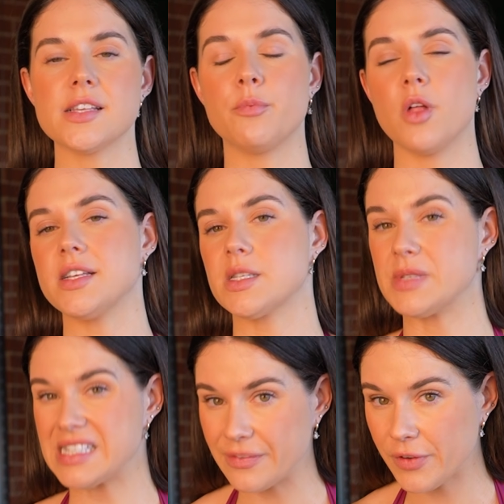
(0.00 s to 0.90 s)
applies
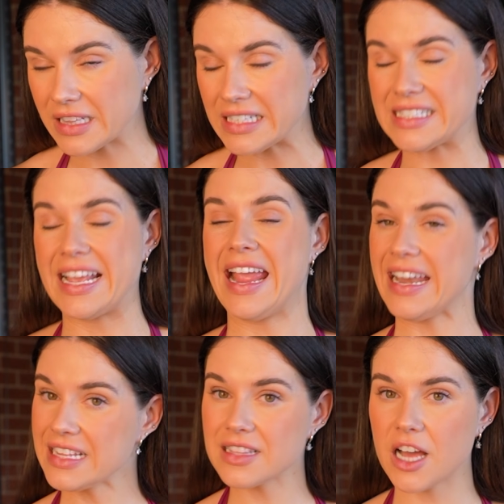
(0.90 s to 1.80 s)
specifically to
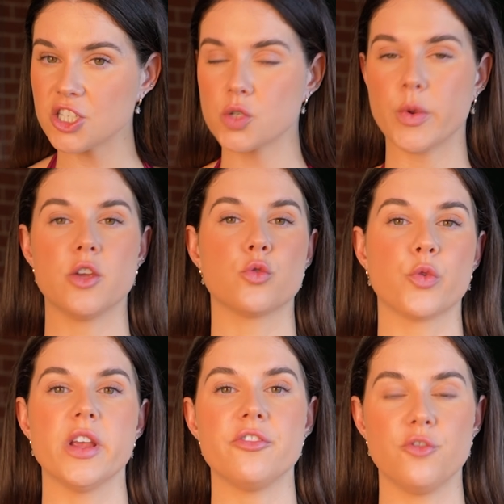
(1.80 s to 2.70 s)
any lunge where your
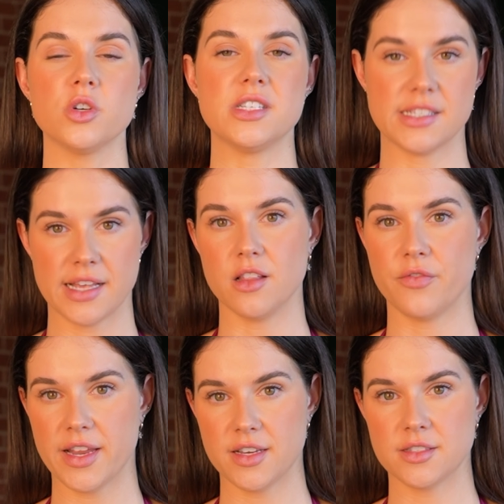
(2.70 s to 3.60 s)
rear foot is
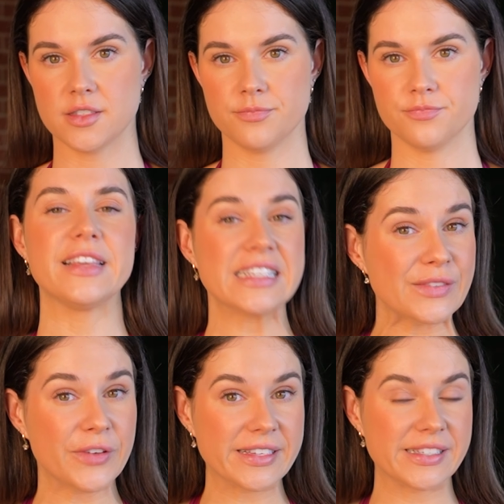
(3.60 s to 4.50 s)
elevated.
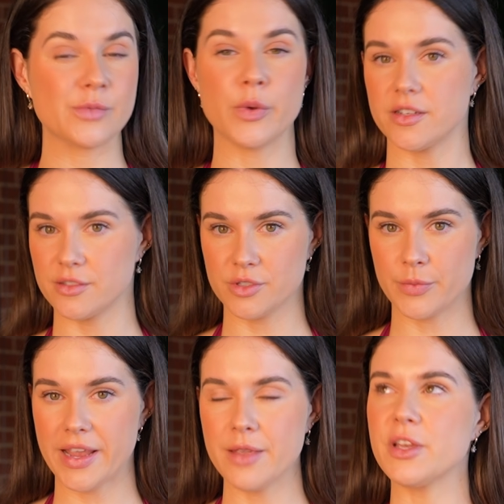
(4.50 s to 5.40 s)
This fix is personal
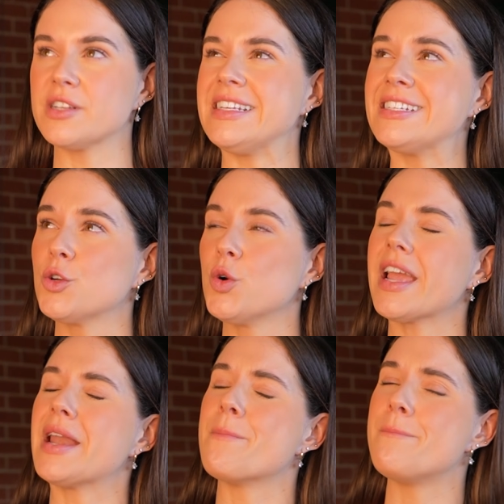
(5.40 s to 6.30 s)
to me because it took
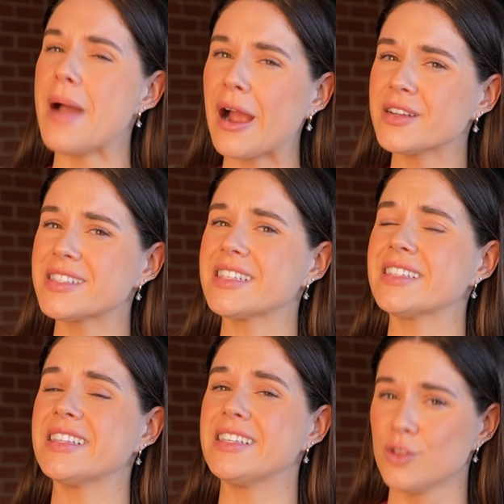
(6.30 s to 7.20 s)
an
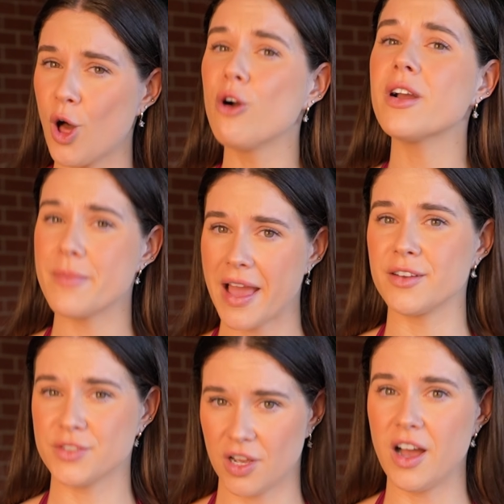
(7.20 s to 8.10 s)
embarrassingly long
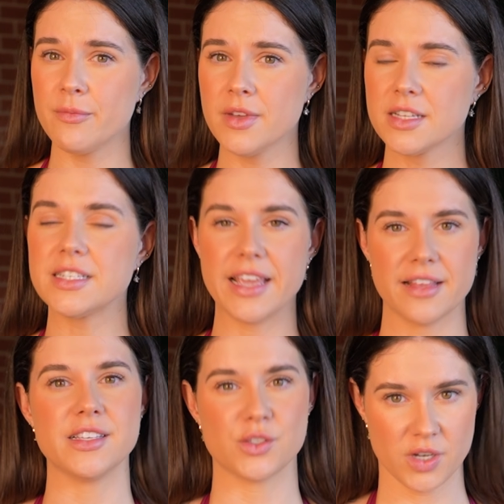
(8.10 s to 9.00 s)
amount of time to
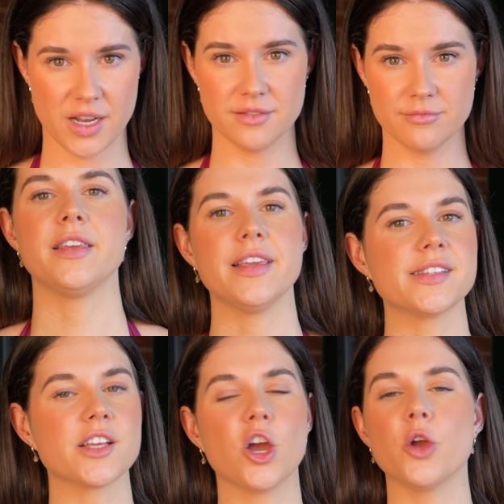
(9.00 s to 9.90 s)
get this right.
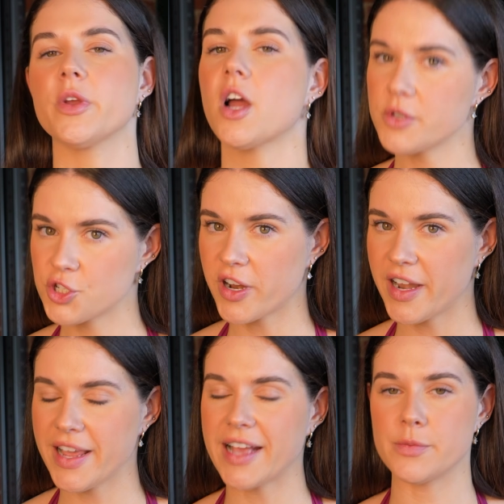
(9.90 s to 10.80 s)
Years ago, when I was
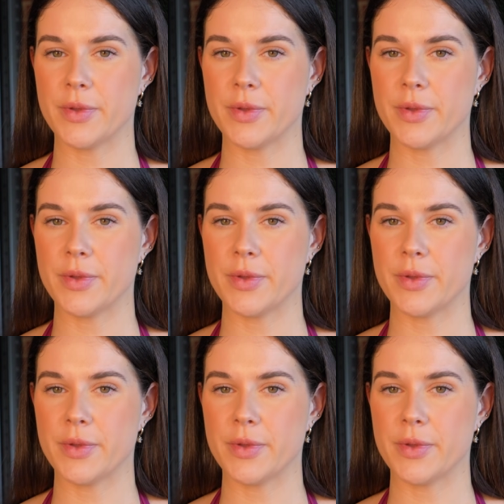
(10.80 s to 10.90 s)
training as a